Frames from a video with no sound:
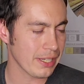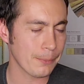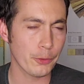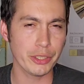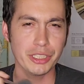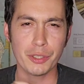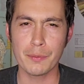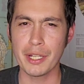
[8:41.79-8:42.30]
I'm
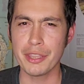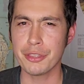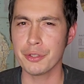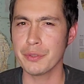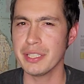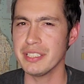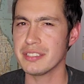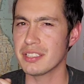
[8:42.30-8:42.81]
going to run
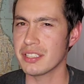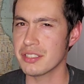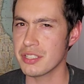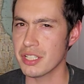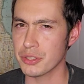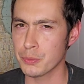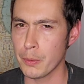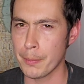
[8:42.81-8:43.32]
through these
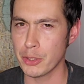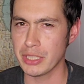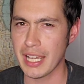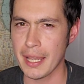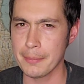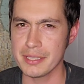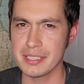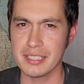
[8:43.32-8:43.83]
just one more
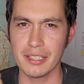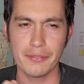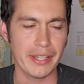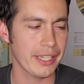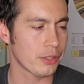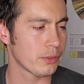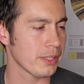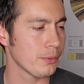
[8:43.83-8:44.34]
time to see if I
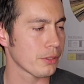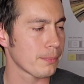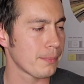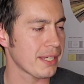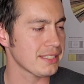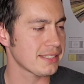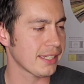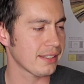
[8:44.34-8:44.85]
agree with
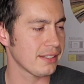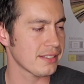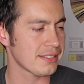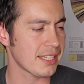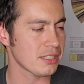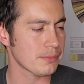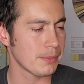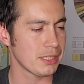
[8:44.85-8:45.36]
my second
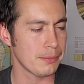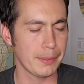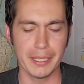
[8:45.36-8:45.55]
assessment,